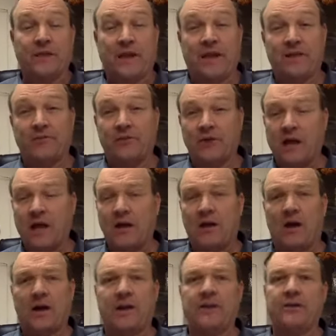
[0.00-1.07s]
And if you're not
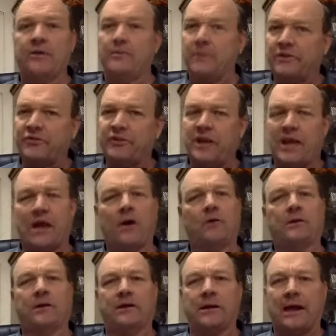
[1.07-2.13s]
on it, you're missing
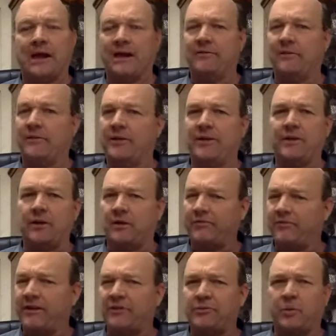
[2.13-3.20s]
out. And I have a thing
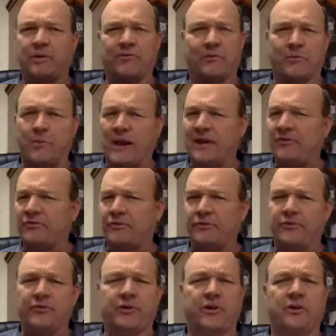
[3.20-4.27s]
called Facebook for
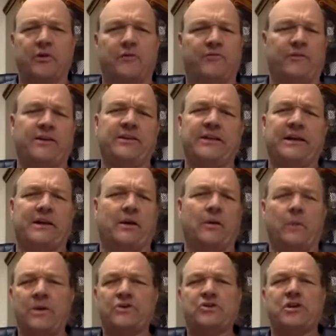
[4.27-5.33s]
Pastors. You can go find that
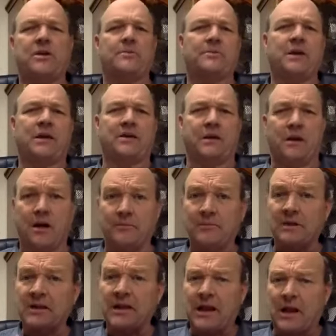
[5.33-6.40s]
on
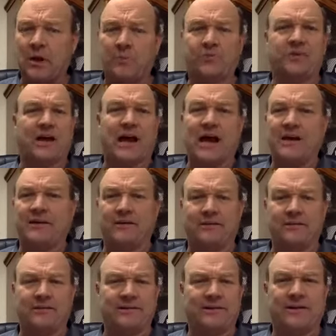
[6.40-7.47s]
reachkeep.com. Helps you how
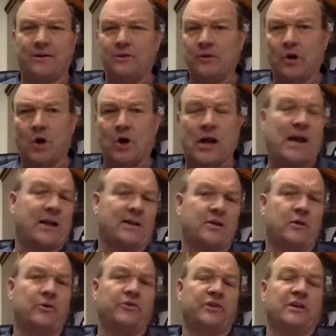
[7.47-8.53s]
to, learn how to
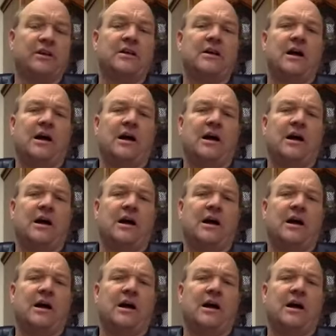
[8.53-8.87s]
use it.